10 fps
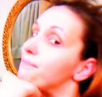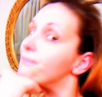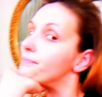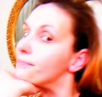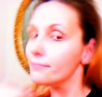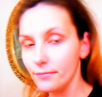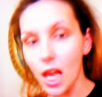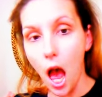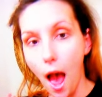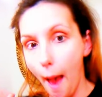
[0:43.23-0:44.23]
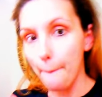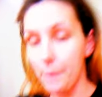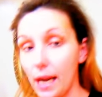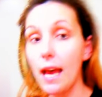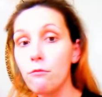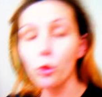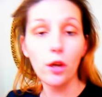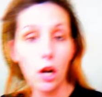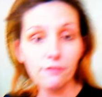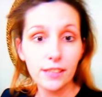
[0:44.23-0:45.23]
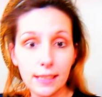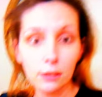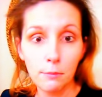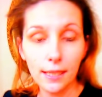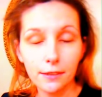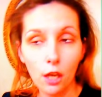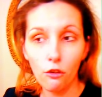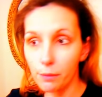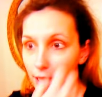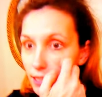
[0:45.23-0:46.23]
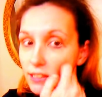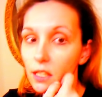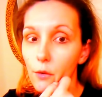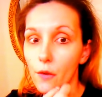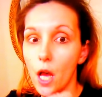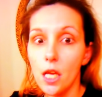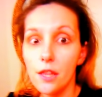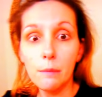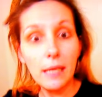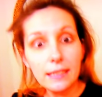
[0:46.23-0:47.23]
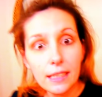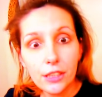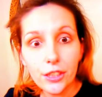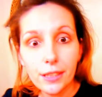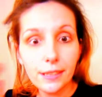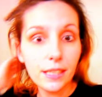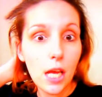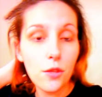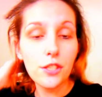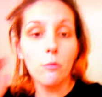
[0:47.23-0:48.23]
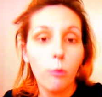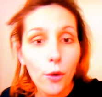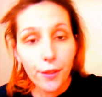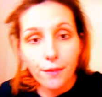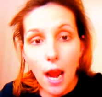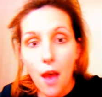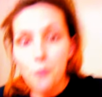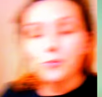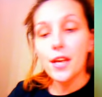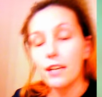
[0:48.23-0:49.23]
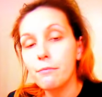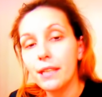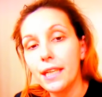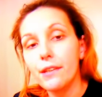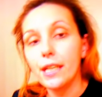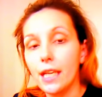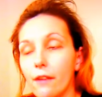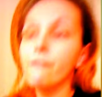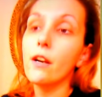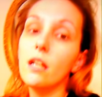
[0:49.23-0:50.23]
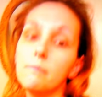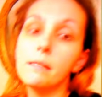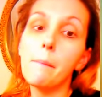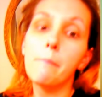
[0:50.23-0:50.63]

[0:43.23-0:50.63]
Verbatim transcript: but I have more confidence in myself because of the messages and the support that I've been getting from